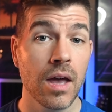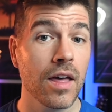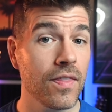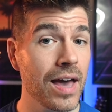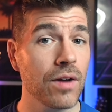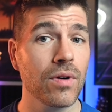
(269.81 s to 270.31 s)

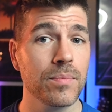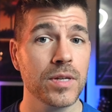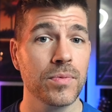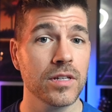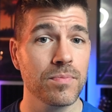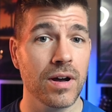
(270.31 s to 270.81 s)
That wraps up
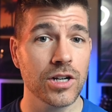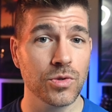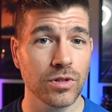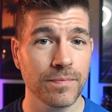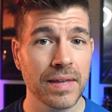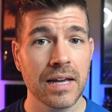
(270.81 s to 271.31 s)
this
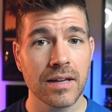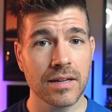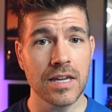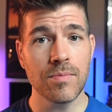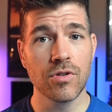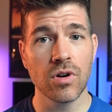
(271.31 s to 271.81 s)
module.
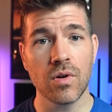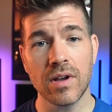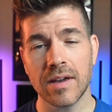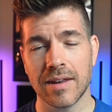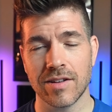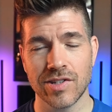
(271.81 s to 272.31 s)
Keep
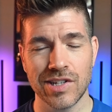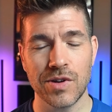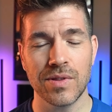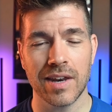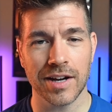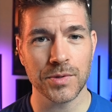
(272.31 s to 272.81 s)
growing, and I'll see you
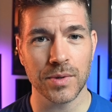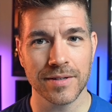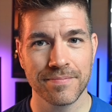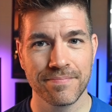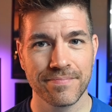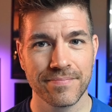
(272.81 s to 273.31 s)
in the next one.